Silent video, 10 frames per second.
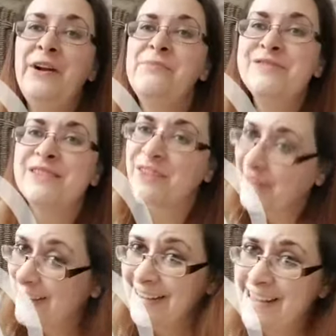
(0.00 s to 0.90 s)
I almost
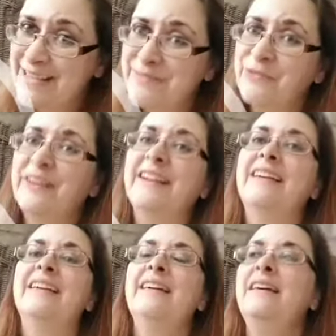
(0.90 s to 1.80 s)
cried this
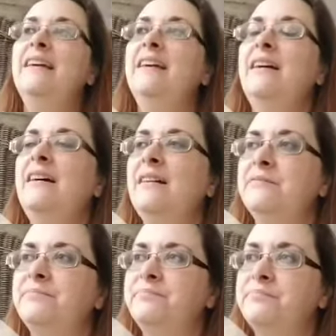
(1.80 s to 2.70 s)
morning.
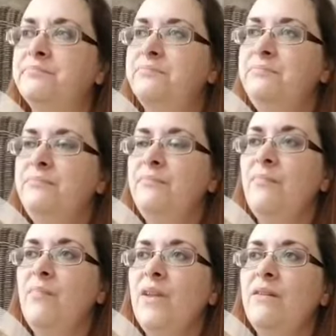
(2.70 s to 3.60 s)
Um,
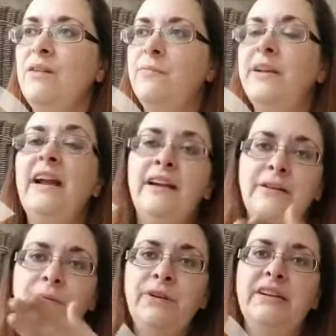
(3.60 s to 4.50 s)
but
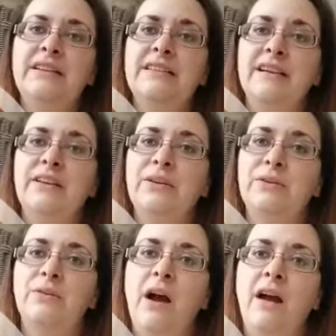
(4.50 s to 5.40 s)
I wanted to tell
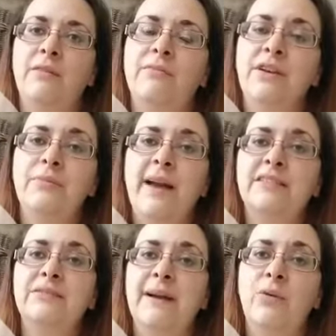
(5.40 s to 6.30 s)
you, um, you know,
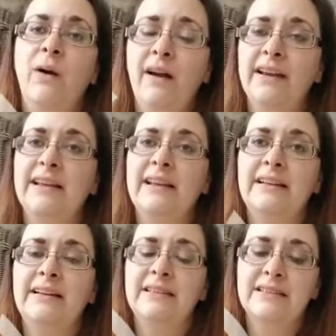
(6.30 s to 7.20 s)
back to my why,
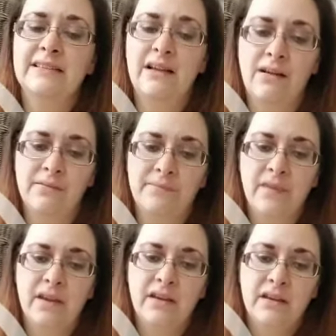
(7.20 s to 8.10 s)
and it's, um,